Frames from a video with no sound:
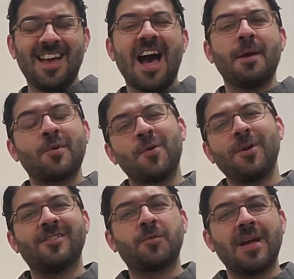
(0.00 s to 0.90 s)
I'm
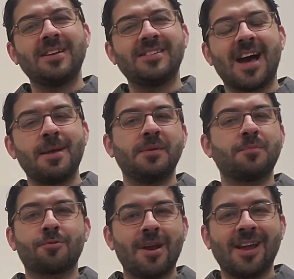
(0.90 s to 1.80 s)
going to spend time in
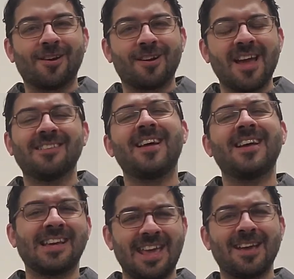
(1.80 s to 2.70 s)
prayer and light
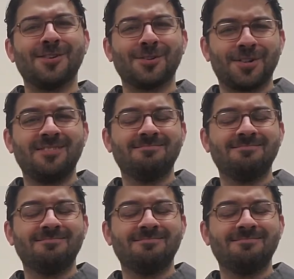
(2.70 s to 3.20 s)
a candle.